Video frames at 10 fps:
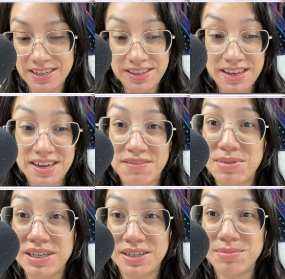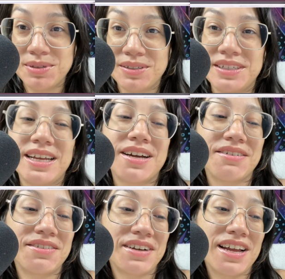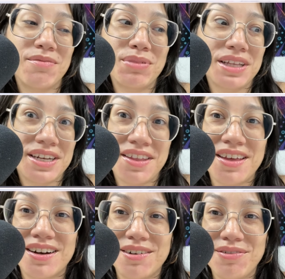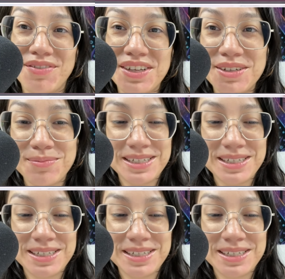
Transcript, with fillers: that have been uploaded. However, I have plenty that are filmed.